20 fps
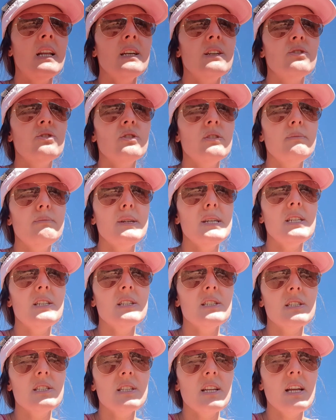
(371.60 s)
it should be
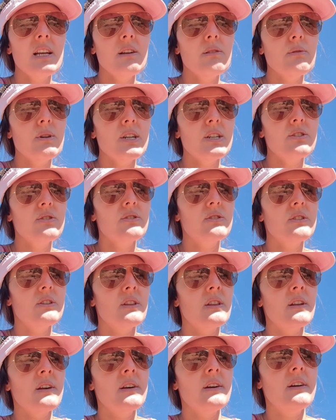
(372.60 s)
distinguished,
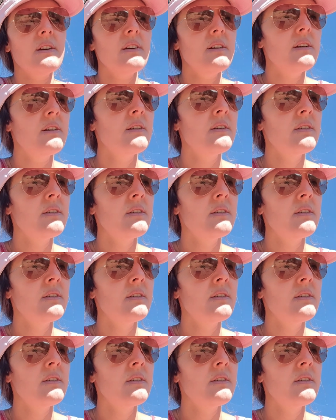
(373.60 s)
the